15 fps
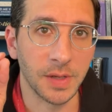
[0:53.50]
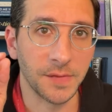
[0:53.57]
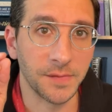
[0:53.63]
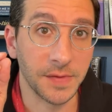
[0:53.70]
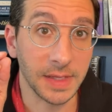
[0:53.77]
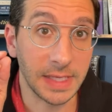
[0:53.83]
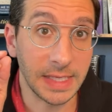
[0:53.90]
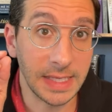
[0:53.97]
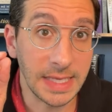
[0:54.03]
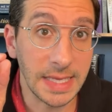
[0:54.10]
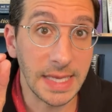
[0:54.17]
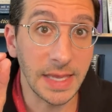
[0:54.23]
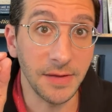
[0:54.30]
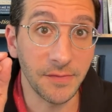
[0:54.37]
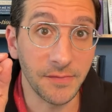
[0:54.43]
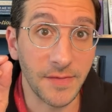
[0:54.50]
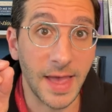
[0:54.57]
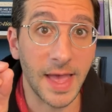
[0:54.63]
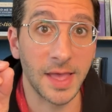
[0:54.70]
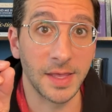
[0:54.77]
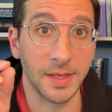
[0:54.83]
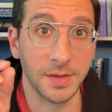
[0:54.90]
of the key
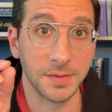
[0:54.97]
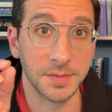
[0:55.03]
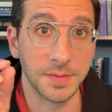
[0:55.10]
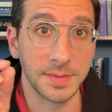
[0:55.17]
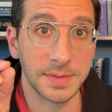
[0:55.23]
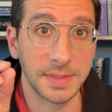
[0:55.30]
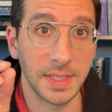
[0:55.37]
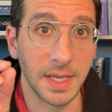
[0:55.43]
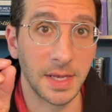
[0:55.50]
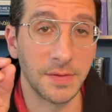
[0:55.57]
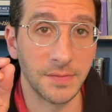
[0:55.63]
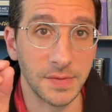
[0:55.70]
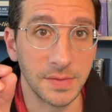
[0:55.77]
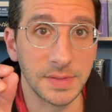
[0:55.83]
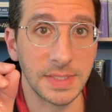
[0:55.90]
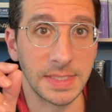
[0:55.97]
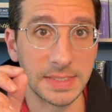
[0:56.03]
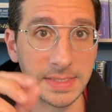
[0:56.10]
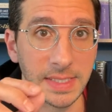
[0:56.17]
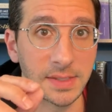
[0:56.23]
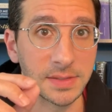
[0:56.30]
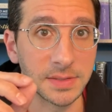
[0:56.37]
values of using
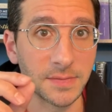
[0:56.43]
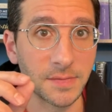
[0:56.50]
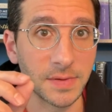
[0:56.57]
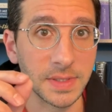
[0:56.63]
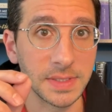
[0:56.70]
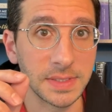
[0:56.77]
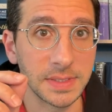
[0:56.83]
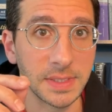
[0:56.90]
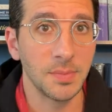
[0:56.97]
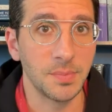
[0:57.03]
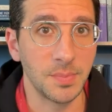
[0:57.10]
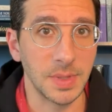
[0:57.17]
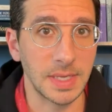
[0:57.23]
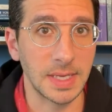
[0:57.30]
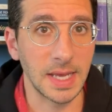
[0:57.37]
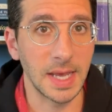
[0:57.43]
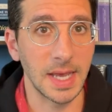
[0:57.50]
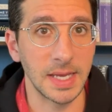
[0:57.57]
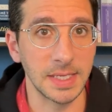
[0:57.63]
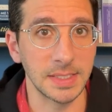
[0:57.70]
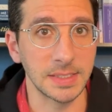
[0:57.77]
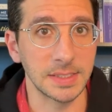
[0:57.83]
Salesforce
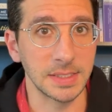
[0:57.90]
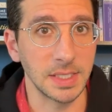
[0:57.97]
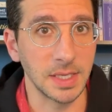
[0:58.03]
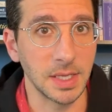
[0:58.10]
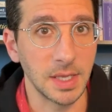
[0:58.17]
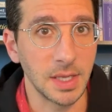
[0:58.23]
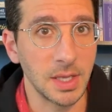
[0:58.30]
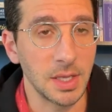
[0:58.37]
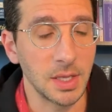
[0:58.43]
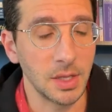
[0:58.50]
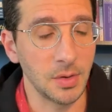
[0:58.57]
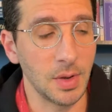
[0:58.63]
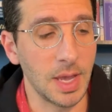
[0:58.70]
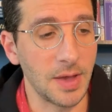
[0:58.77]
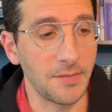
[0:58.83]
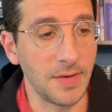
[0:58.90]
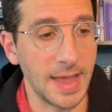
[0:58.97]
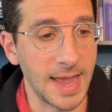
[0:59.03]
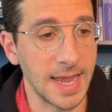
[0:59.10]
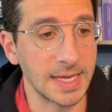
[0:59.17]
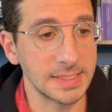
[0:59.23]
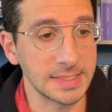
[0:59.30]
because you have
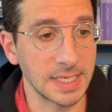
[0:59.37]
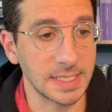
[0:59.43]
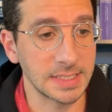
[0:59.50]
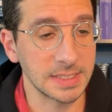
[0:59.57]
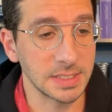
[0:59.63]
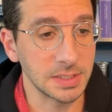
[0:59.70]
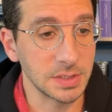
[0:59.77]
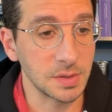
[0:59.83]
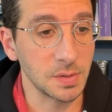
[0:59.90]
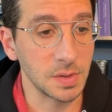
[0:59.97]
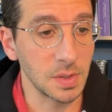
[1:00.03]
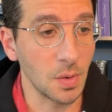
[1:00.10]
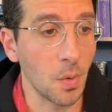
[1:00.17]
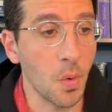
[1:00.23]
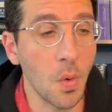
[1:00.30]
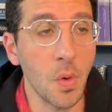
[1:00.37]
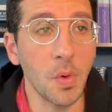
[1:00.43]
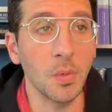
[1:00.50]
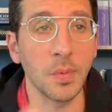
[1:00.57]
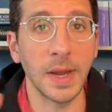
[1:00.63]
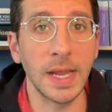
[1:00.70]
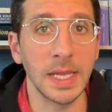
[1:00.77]
access to the
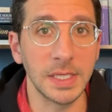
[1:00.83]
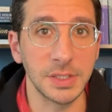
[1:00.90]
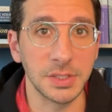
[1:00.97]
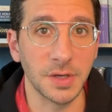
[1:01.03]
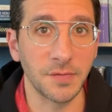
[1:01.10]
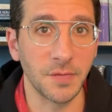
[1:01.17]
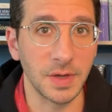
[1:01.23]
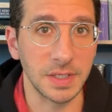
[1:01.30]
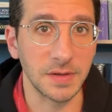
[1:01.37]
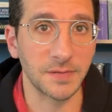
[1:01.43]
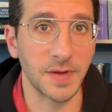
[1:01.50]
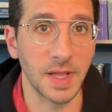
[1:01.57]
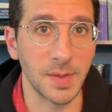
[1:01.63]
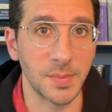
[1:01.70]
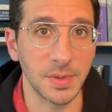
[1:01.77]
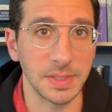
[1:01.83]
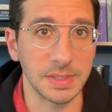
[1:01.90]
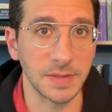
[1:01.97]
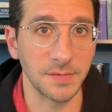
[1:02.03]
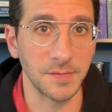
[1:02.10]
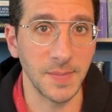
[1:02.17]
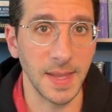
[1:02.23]
whole range of what
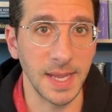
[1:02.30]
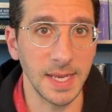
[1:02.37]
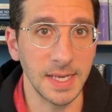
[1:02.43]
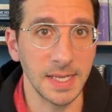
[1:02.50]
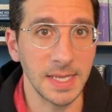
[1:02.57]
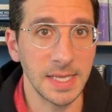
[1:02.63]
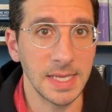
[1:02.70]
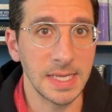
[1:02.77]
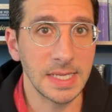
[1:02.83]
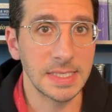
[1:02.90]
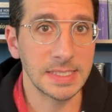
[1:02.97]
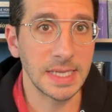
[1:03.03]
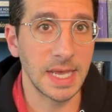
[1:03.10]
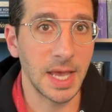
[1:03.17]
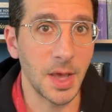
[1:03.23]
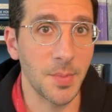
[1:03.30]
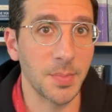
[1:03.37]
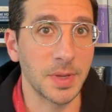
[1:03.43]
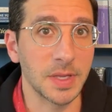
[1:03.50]
developers have made to help